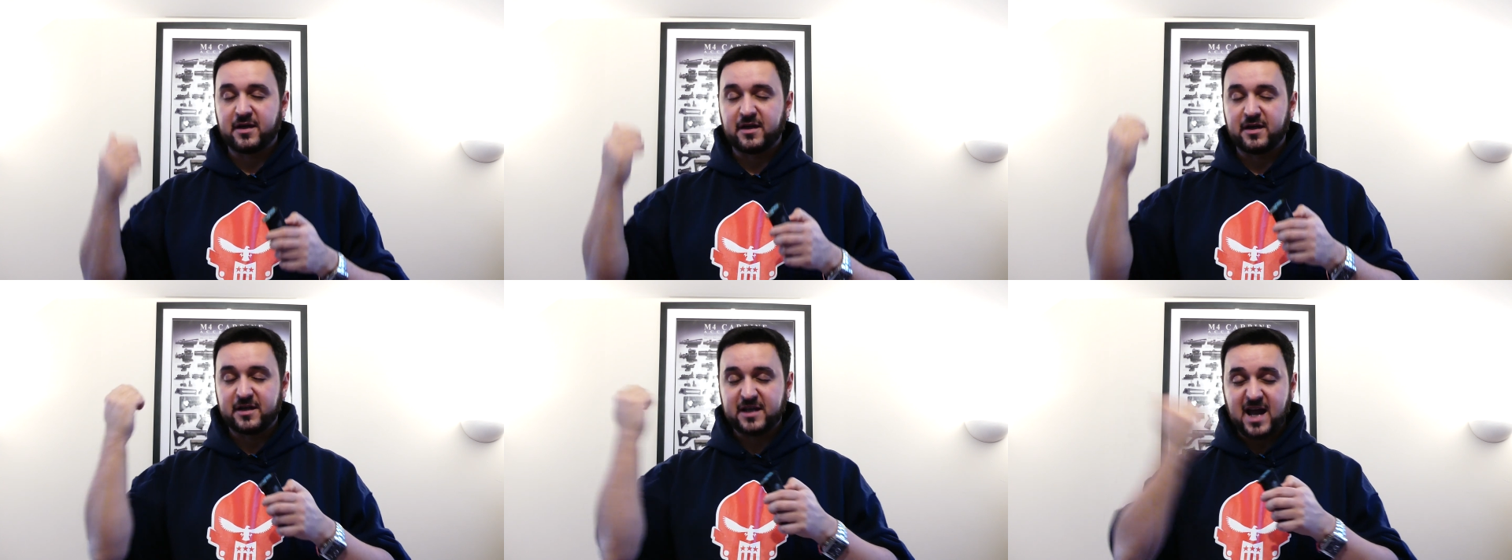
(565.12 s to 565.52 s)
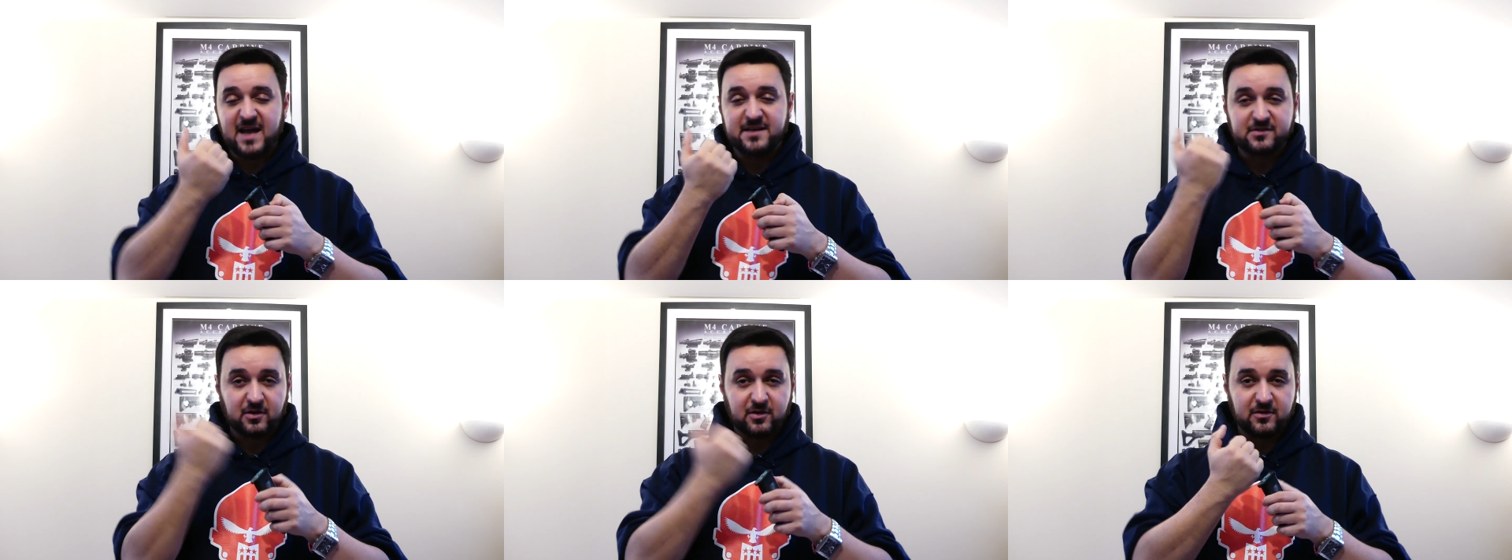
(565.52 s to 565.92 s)

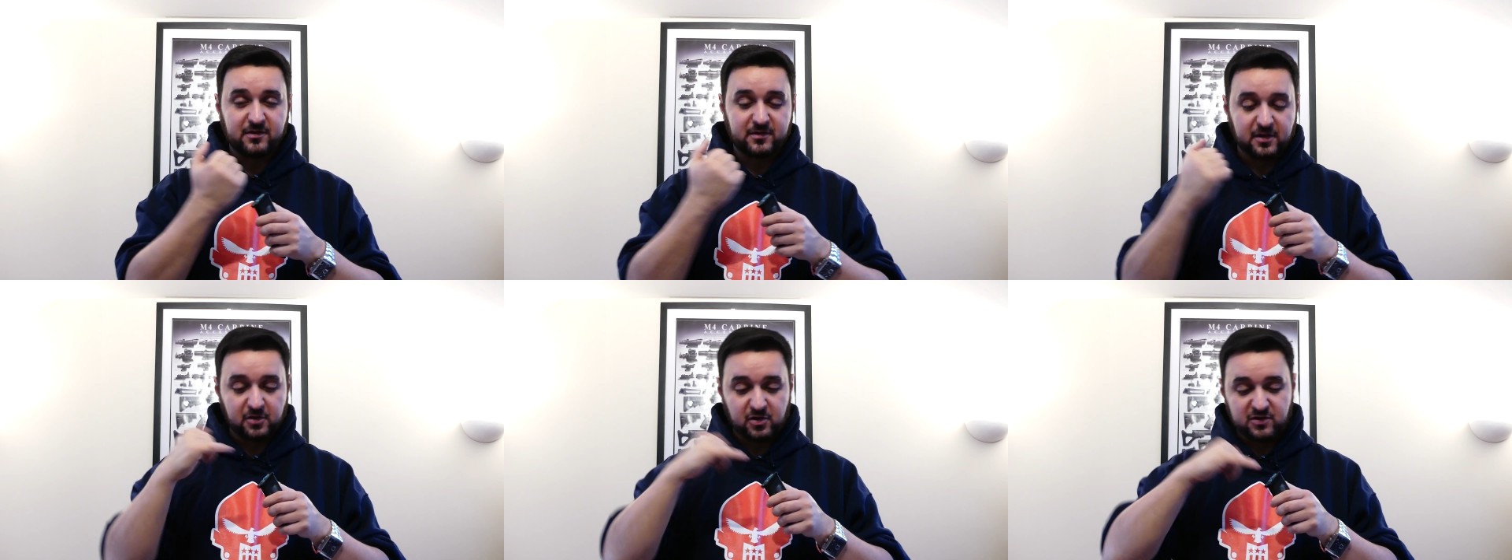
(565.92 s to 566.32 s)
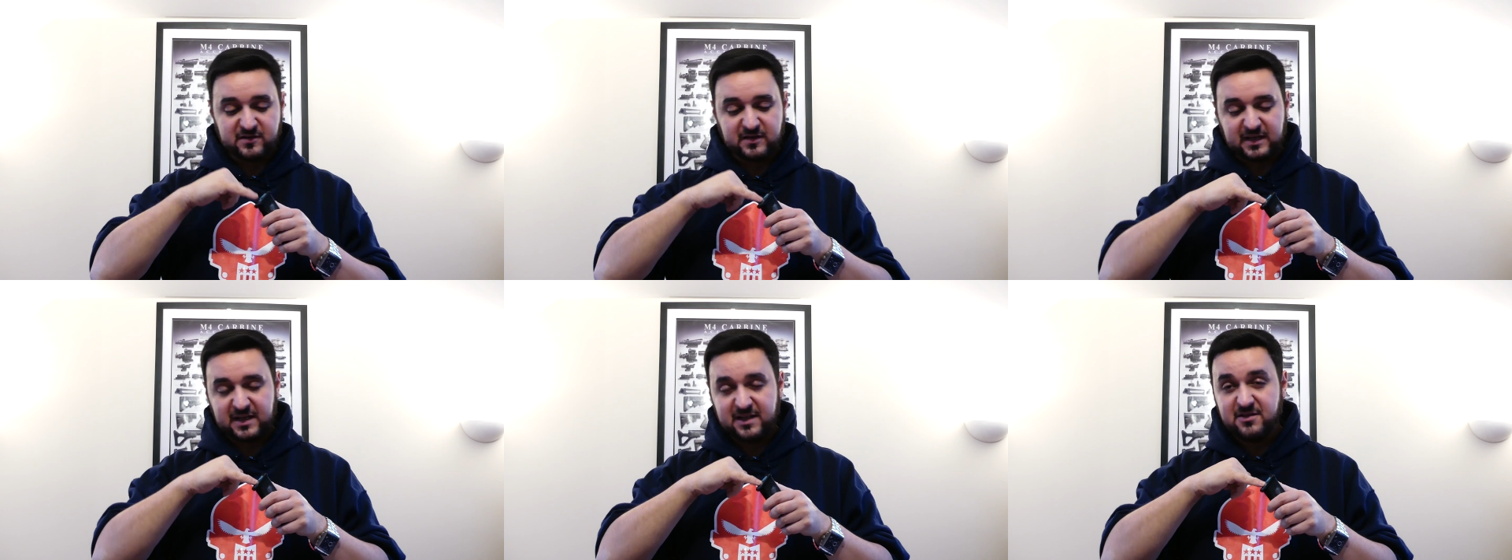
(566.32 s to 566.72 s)
gas on the
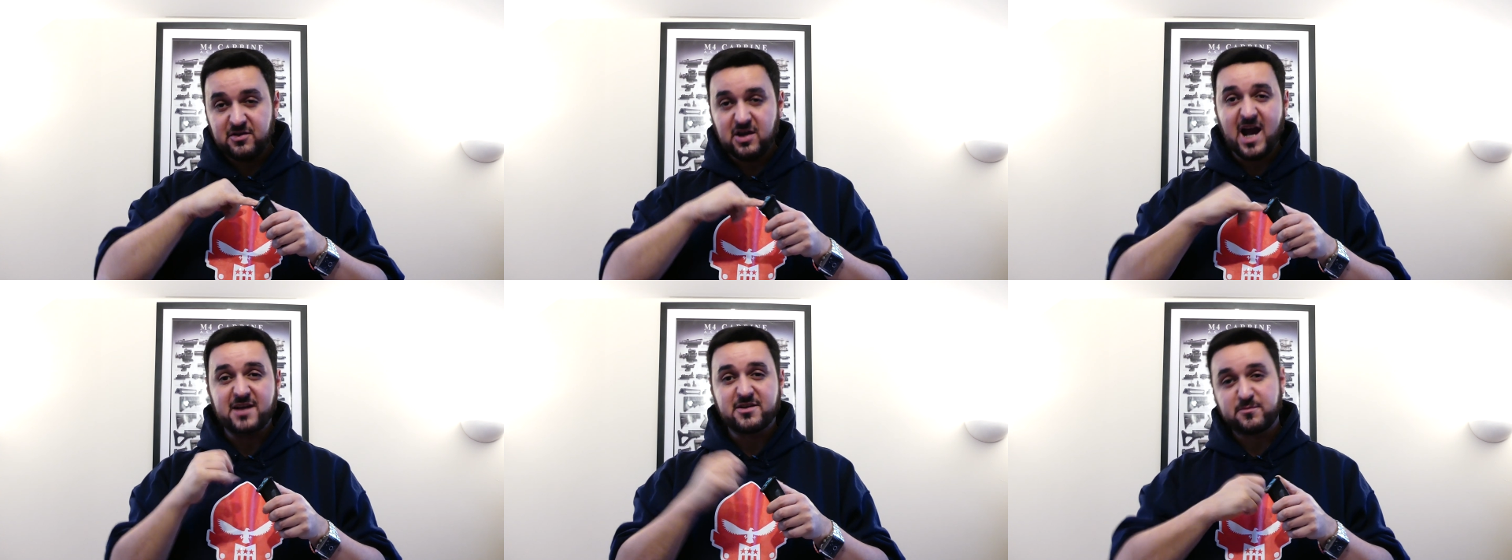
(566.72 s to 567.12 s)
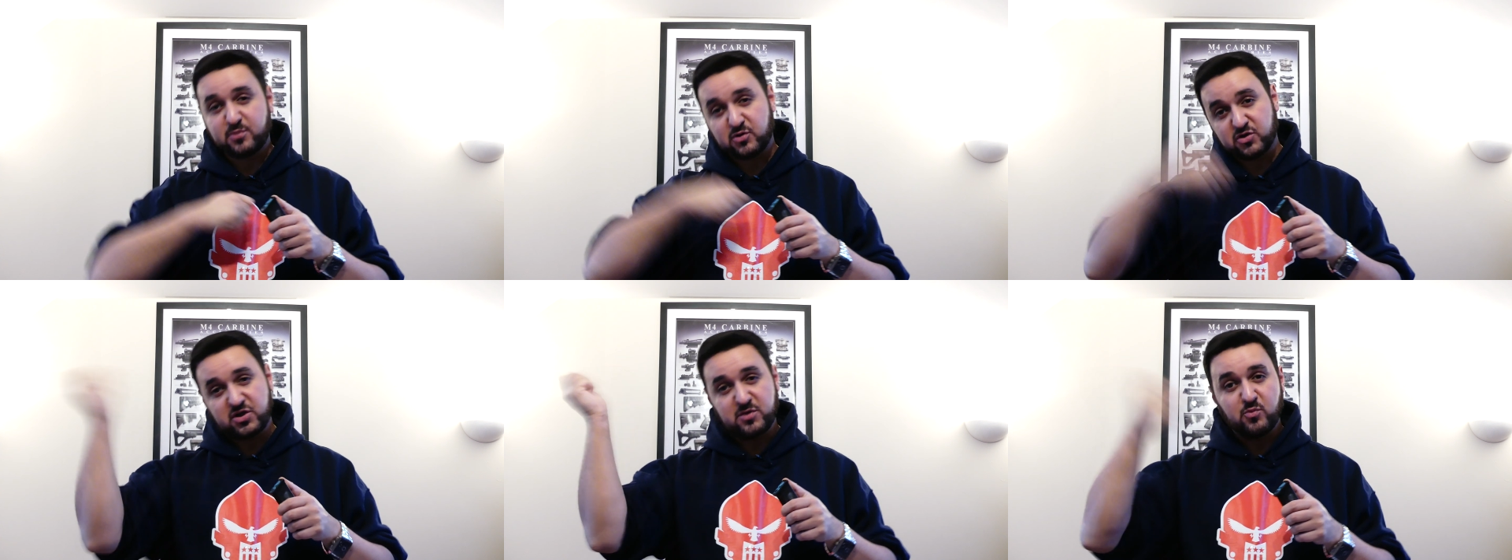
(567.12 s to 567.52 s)
nozzle in, you're actually
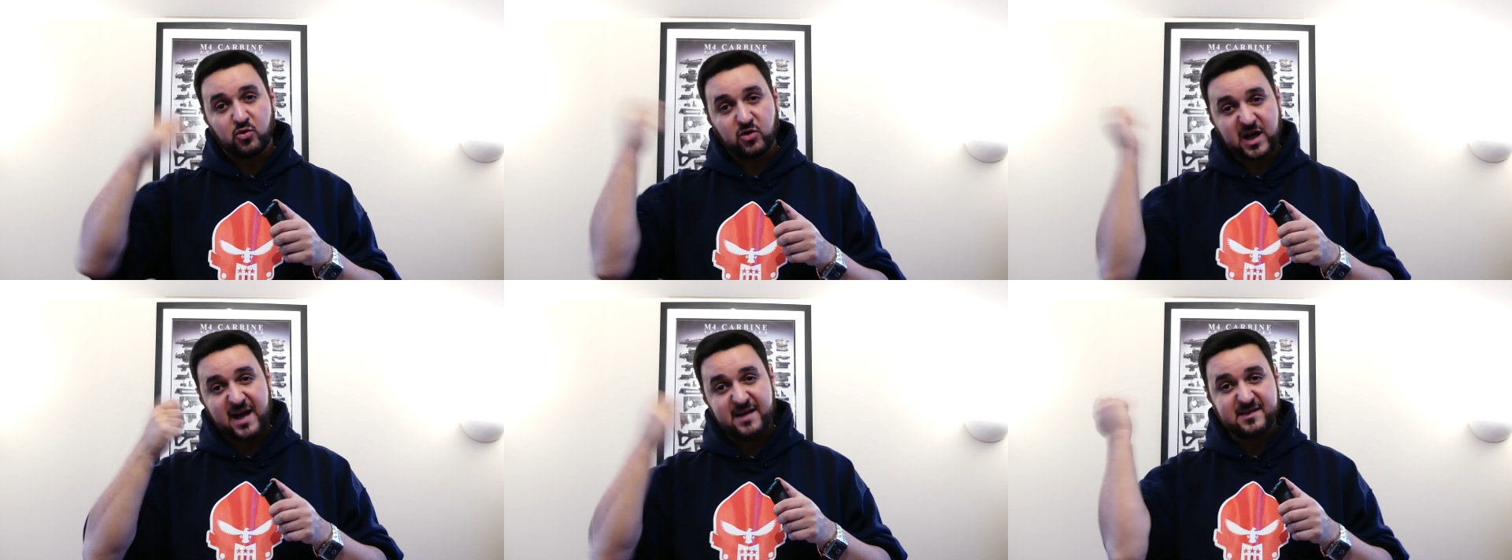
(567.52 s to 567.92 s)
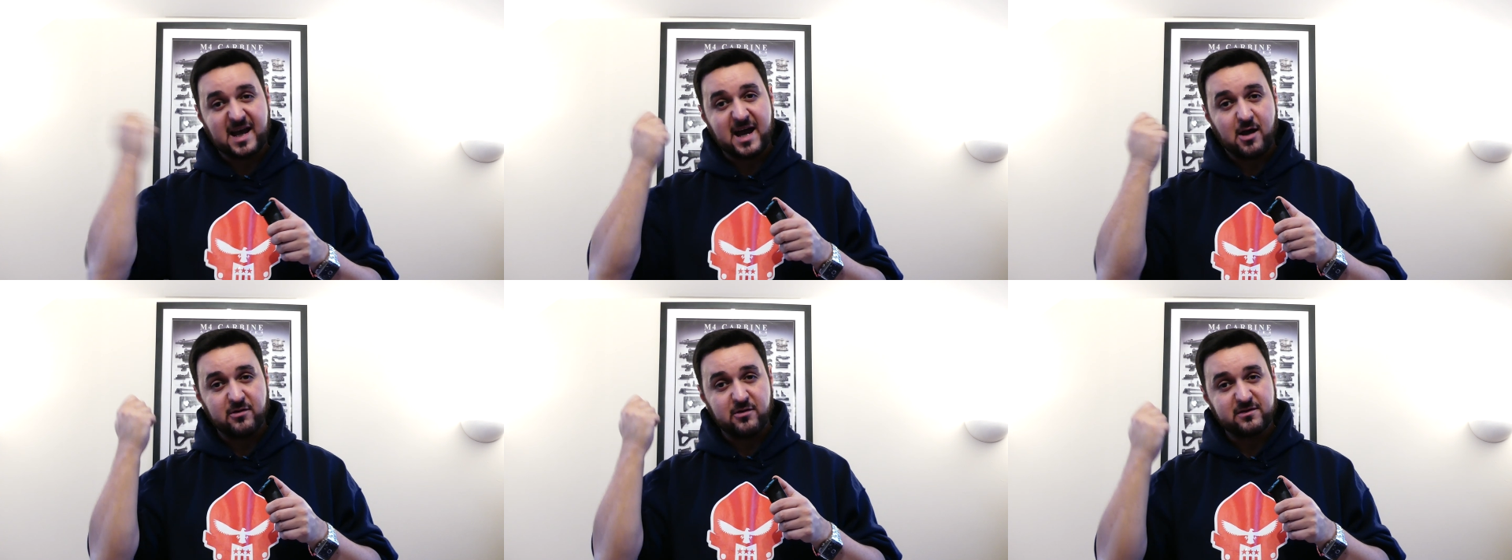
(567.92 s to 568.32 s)
pushing more gas
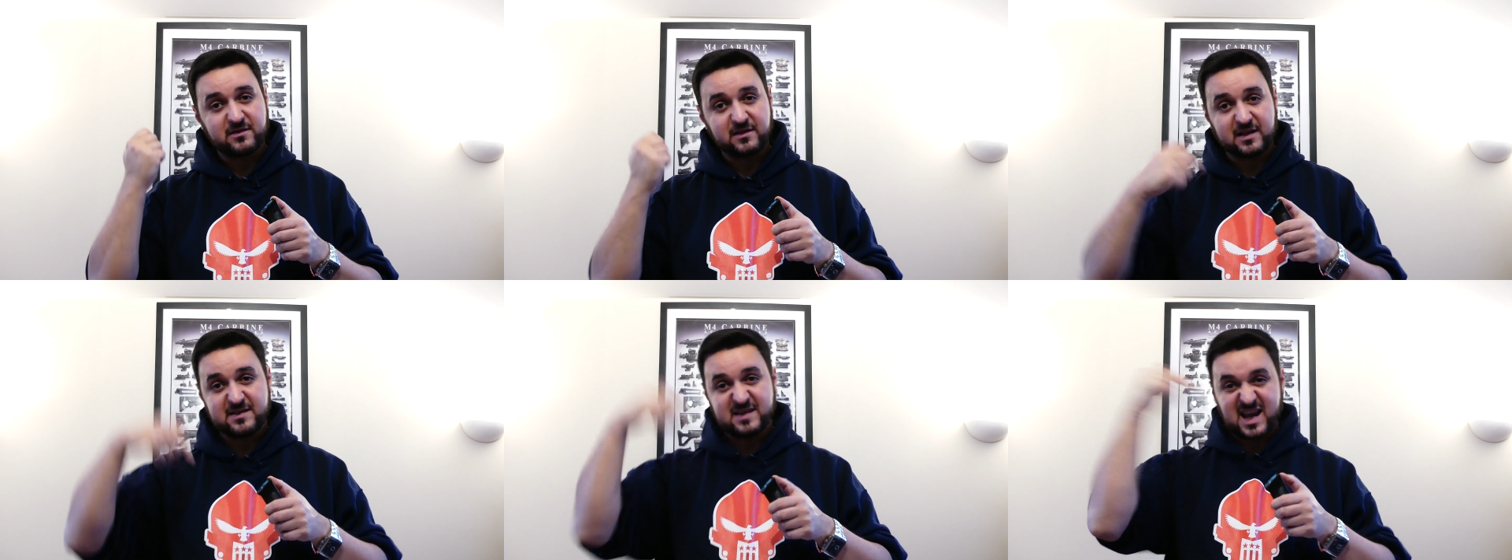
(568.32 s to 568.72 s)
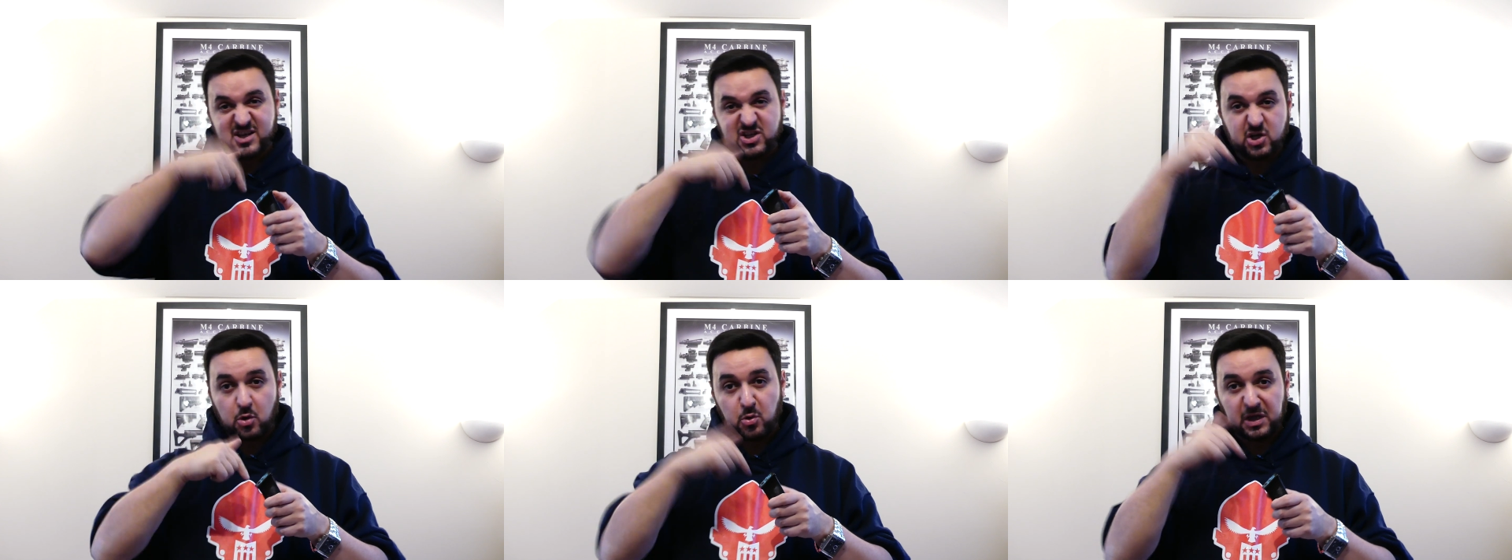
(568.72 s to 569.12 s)
out than is
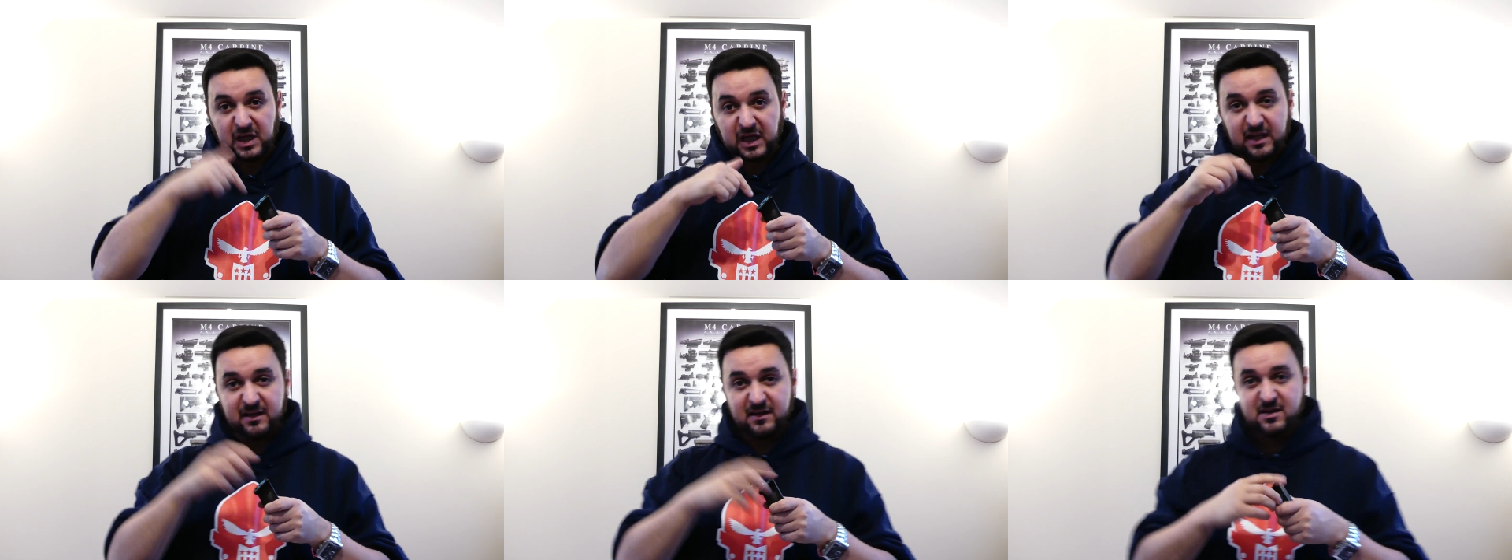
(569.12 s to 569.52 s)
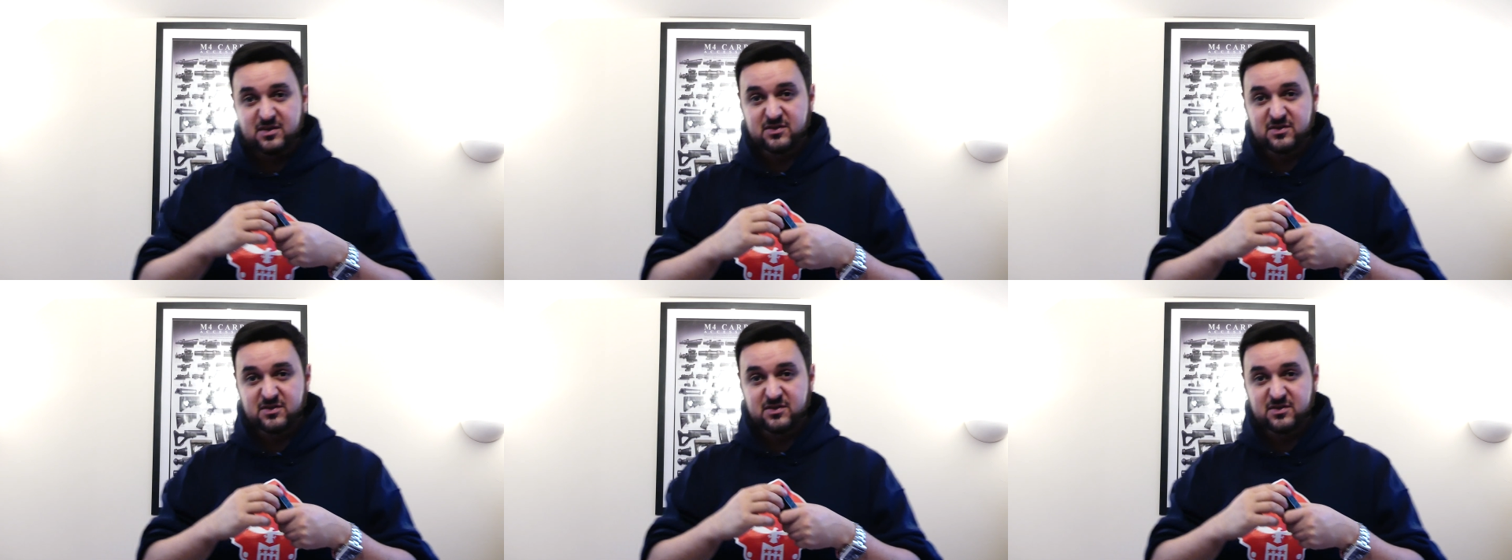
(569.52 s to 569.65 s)
actually going in.